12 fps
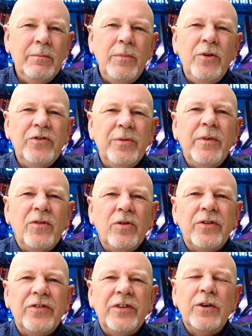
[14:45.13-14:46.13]
Most of them have
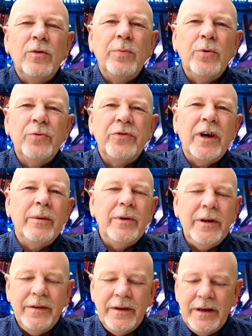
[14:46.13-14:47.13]
got a single pool table
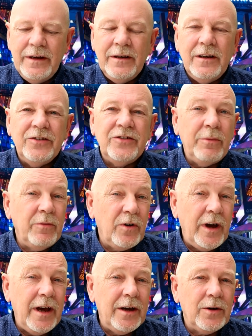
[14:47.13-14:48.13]
in there, and some have
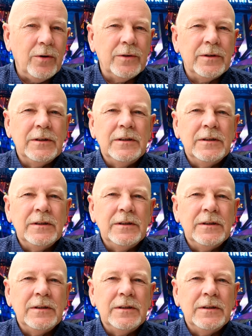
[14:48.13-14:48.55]
got aircon.